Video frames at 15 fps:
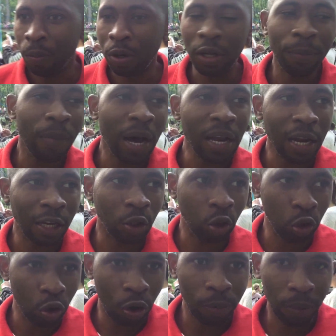But the man
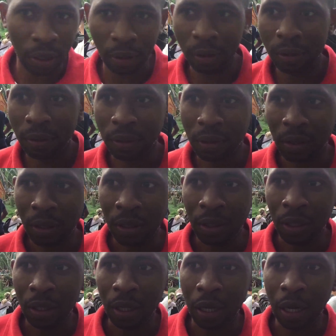assured me,
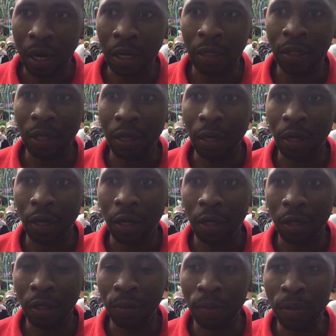and uh,
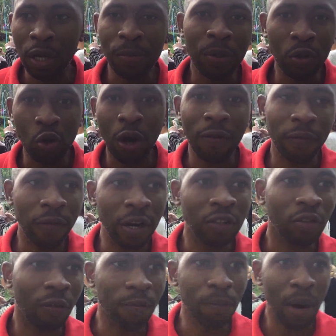he made me to have
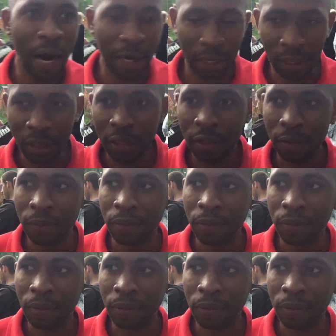rest of mind